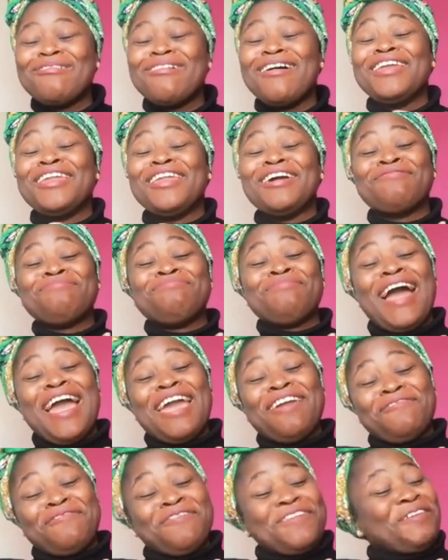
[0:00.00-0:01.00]
one of
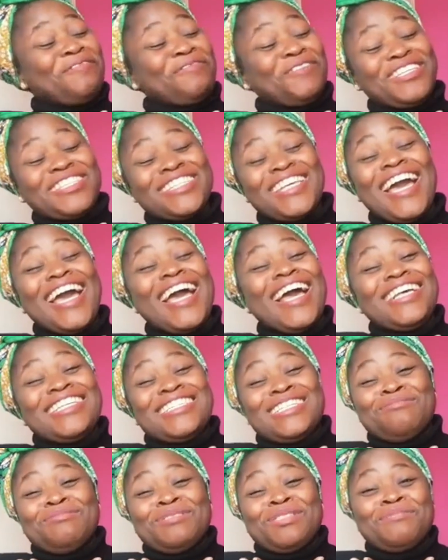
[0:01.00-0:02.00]
my favorites,
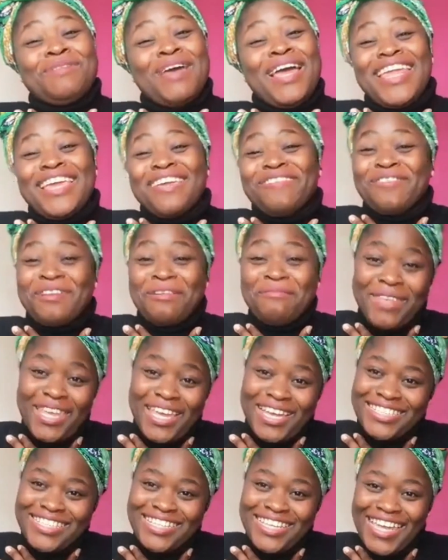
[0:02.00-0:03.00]
guys, I'm smiling from
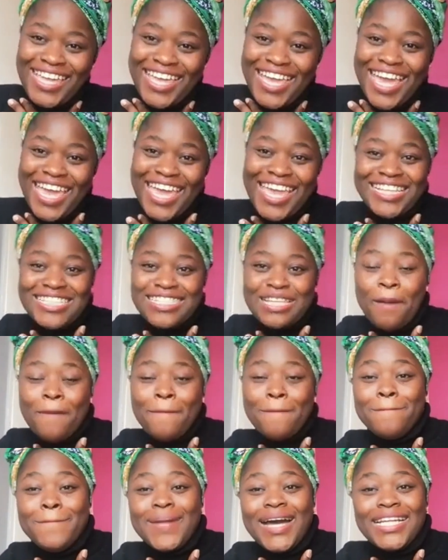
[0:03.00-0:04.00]
ear to ear, is
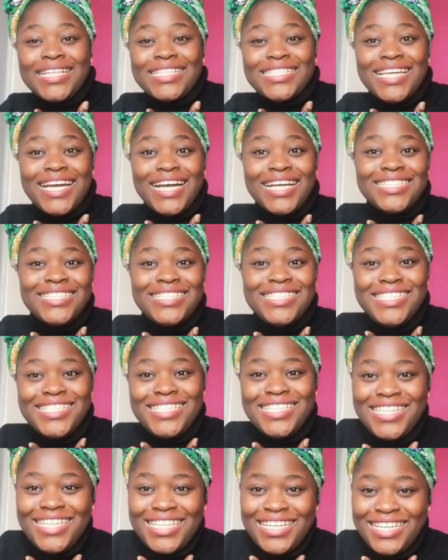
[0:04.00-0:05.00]
butter
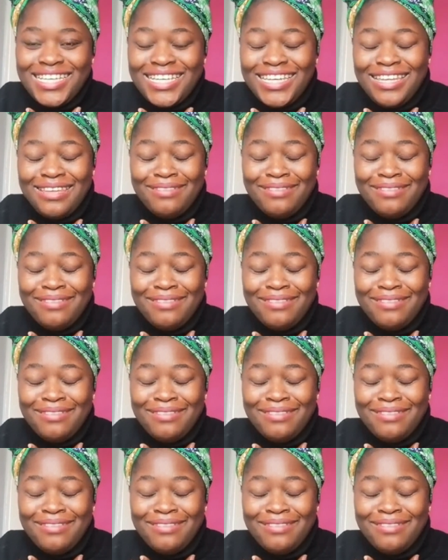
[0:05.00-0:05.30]
chicken.